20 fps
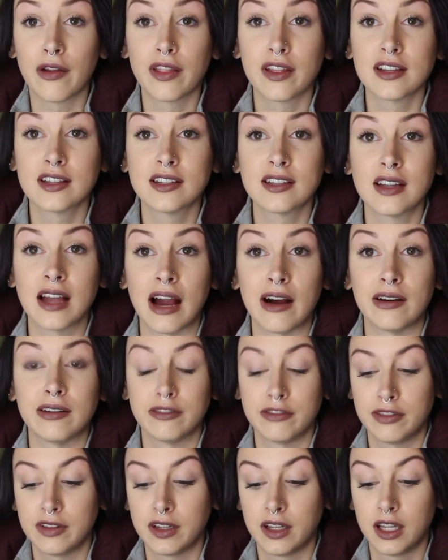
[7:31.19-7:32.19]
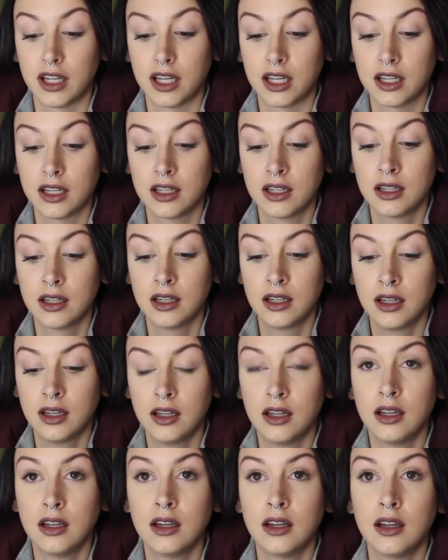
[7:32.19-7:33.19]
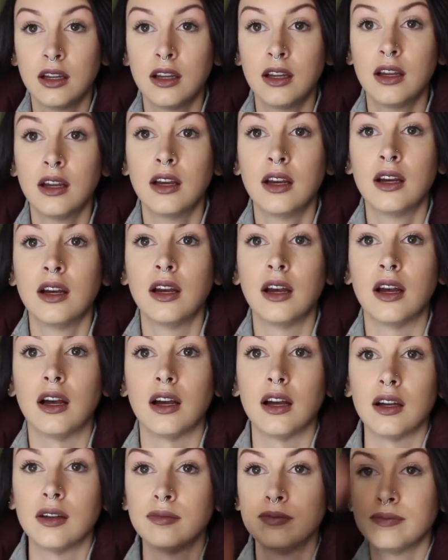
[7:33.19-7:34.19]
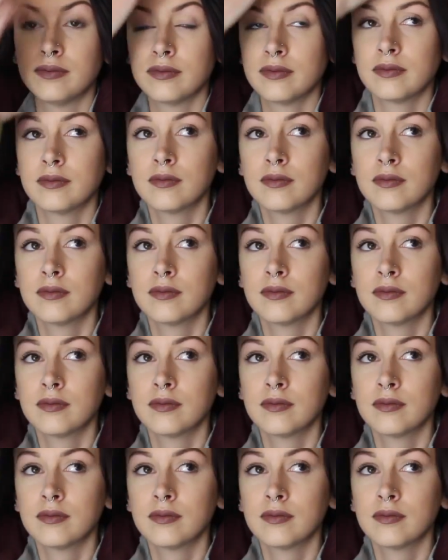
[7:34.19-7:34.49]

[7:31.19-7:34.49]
I'm feeling. Me